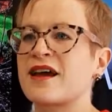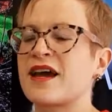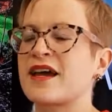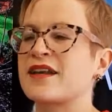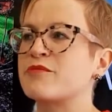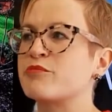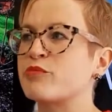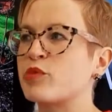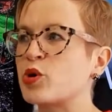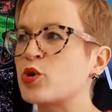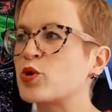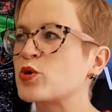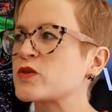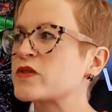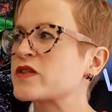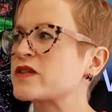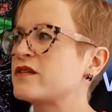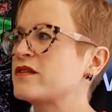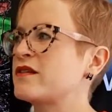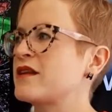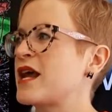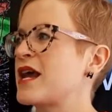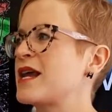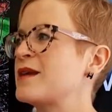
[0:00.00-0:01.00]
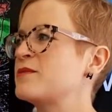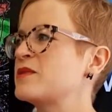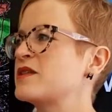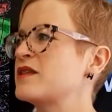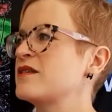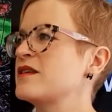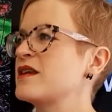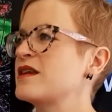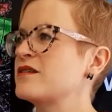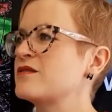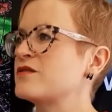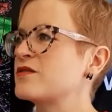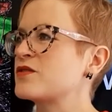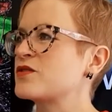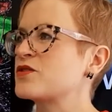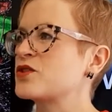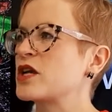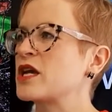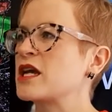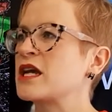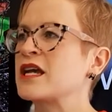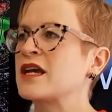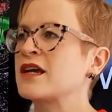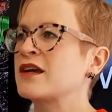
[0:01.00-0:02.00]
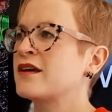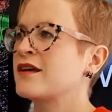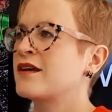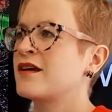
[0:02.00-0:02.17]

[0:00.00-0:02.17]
and important names in the industry.